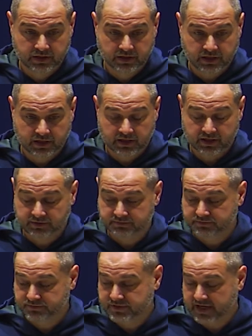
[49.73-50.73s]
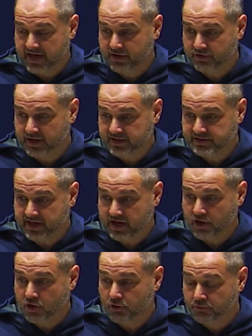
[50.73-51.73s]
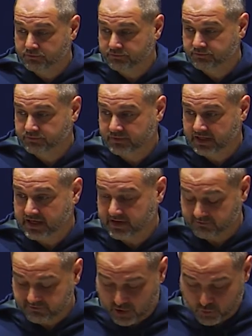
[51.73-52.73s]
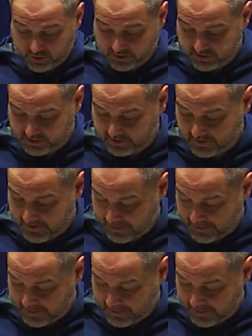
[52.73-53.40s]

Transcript: Uh, Saturdays at home to keep focus.